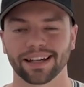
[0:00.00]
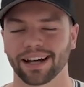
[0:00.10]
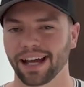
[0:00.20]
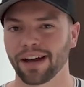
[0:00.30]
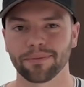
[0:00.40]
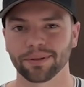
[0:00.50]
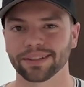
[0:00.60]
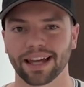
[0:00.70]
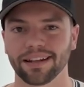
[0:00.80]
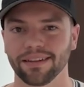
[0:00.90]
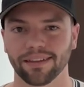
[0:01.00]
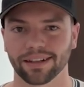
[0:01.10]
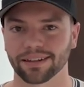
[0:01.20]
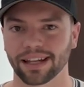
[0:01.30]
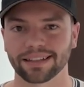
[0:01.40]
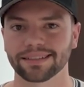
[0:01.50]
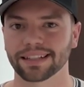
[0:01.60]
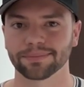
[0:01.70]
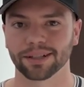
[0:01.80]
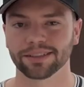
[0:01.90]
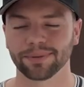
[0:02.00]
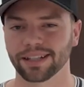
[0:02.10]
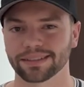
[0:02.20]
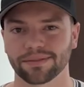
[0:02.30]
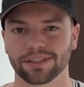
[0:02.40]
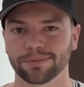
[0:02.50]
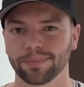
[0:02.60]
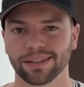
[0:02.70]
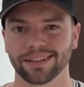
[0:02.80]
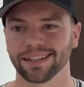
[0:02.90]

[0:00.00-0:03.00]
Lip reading: I haven't built anything in like 6 months because I've just been